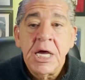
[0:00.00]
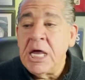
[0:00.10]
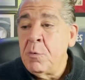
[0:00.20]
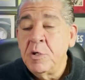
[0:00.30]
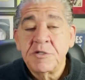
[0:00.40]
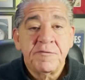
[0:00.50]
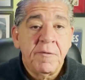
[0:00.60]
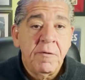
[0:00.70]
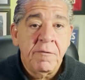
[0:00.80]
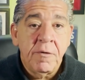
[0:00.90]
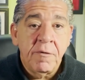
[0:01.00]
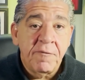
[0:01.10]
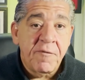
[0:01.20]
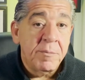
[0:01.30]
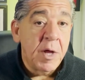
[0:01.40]
It was
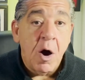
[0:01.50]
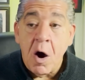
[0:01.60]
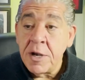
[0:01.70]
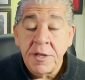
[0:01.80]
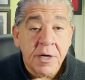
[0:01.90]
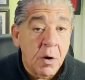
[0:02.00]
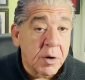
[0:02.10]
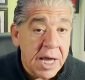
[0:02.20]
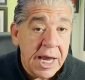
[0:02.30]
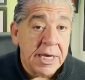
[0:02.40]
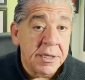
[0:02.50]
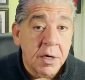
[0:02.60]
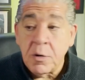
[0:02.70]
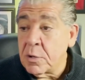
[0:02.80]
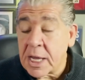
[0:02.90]
from the heart of the cocaine.
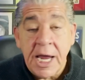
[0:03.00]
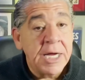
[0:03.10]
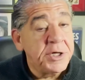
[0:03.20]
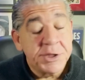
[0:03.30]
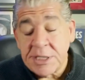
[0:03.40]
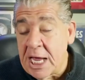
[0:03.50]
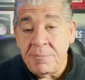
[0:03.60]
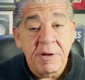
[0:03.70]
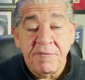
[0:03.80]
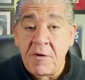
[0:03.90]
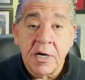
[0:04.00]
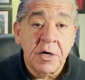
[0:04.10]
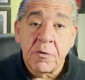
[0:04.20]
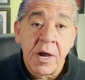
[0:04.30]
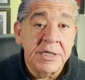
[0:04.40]
The cocaine just had me
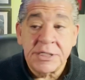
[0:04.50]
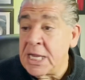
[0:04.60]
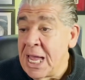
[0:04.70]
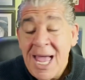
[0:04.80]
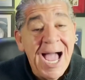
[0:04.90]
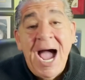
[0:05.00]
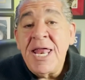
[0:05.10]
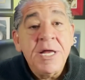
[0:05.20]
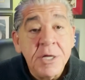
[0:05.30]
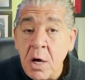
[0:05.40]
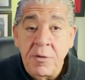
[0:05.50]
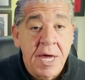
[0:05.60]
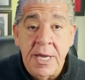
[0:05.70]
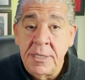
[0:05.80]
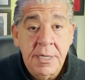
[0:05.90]
fucking crazy. I didn't know
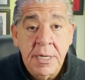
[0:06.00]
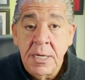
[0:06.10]
that.